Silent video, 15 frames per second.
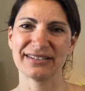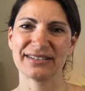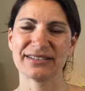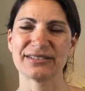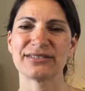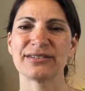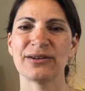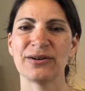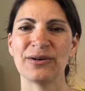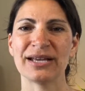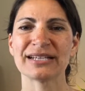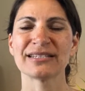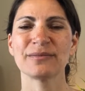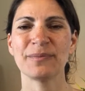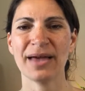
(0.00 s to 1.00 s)
So
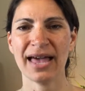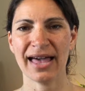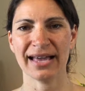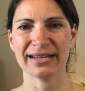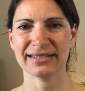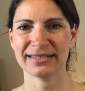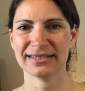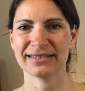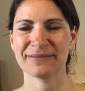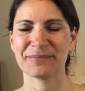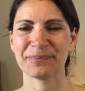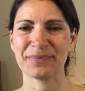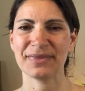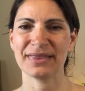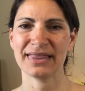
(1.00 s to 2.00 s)
expect
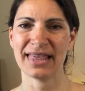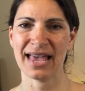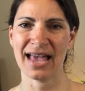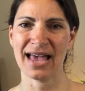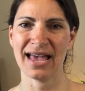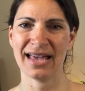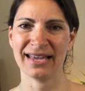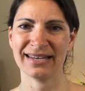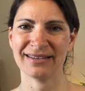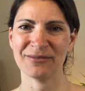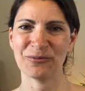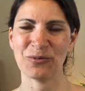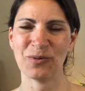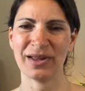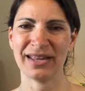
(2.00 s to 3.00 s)
that
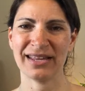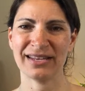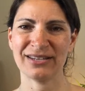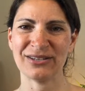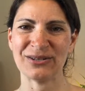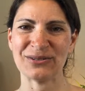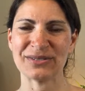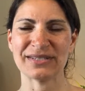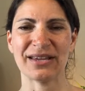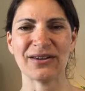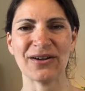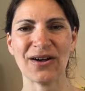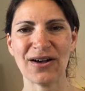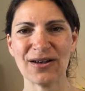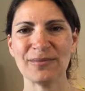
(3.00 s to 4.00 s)
when you stay
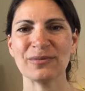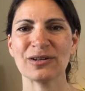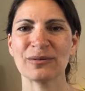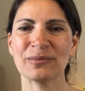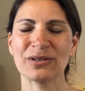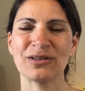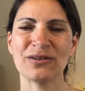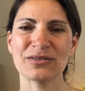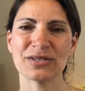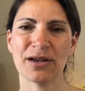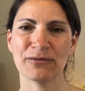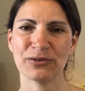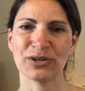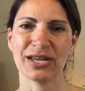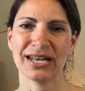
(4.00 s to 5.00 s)
calm, come close,
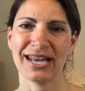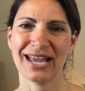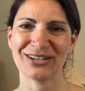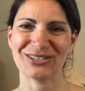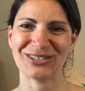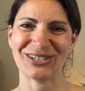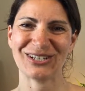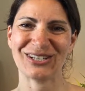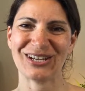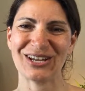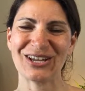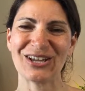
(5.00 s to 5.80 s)
offer connection,